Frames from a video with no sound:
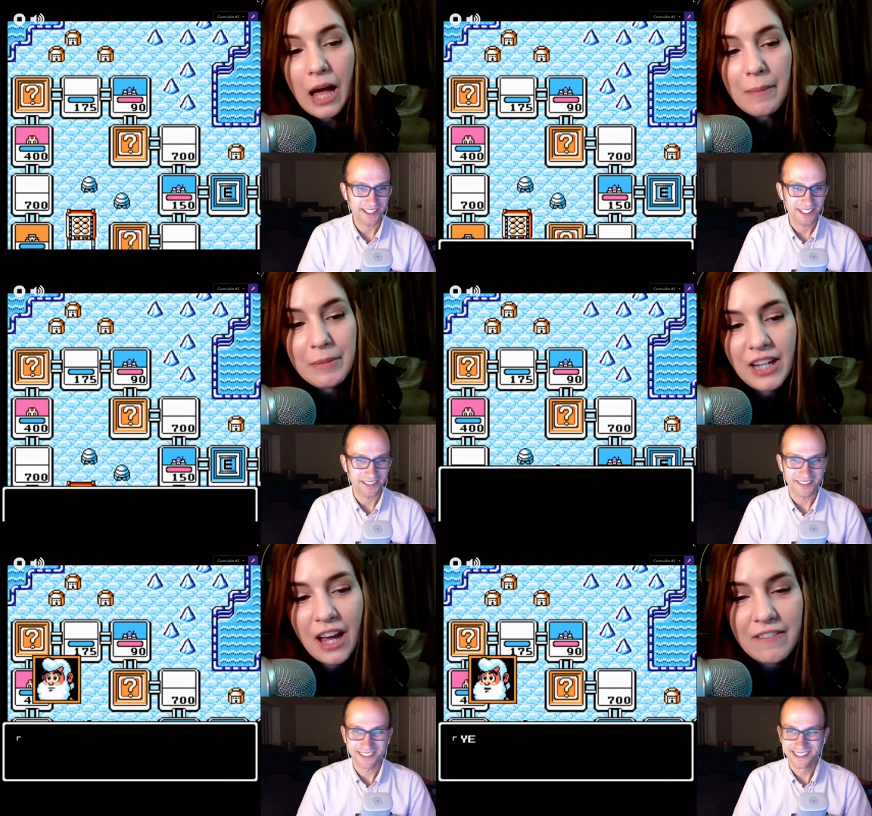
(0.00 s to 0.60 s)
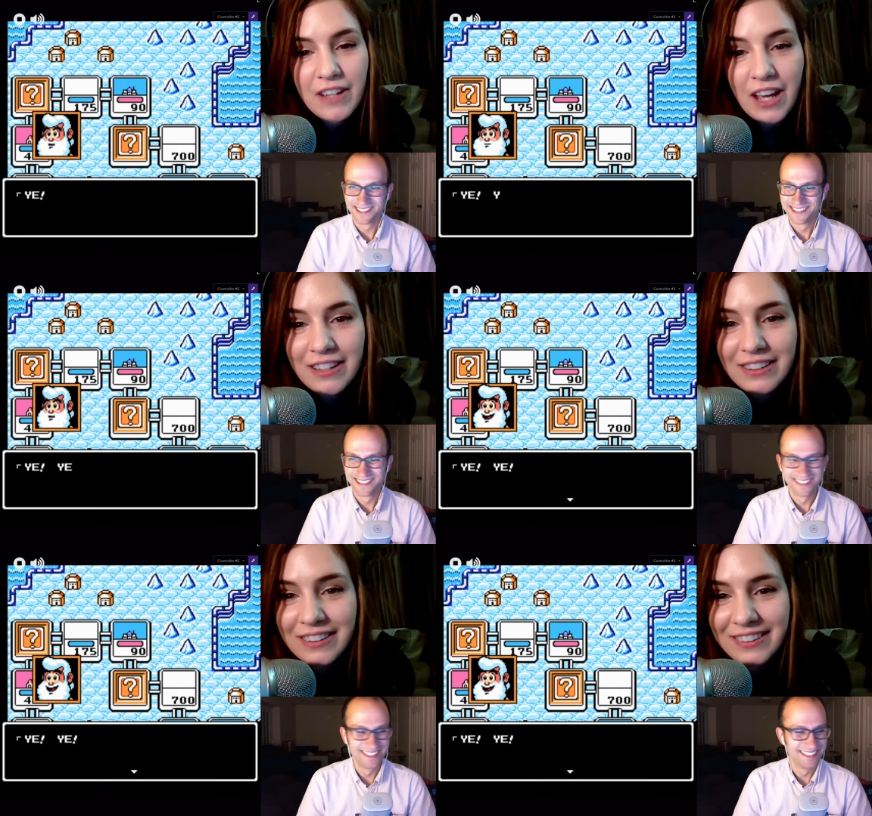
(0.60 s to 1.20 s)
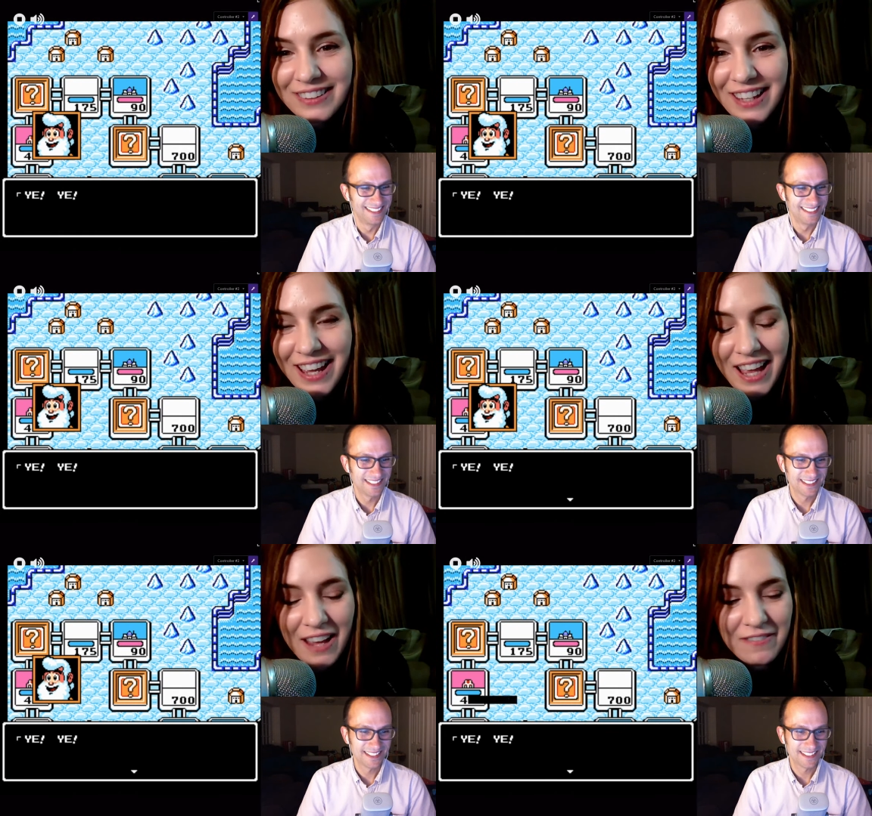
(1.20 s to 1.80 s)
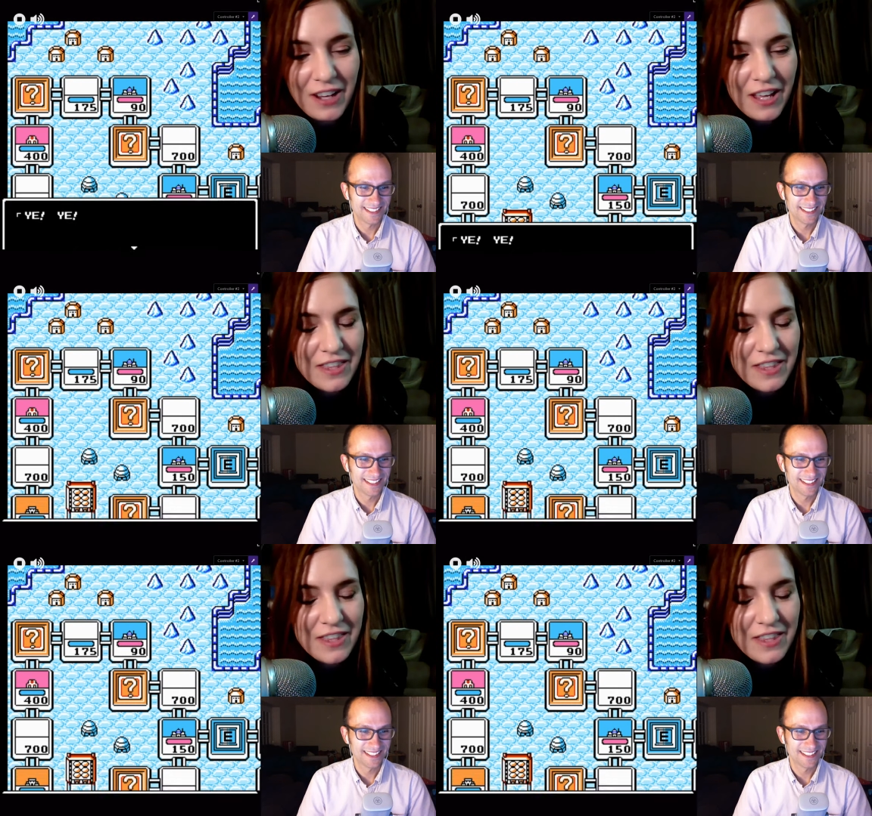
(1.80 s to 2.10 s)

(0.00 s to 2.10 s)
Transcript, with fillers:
Speaker 1: I mean, I've gotten yeah, I've gotten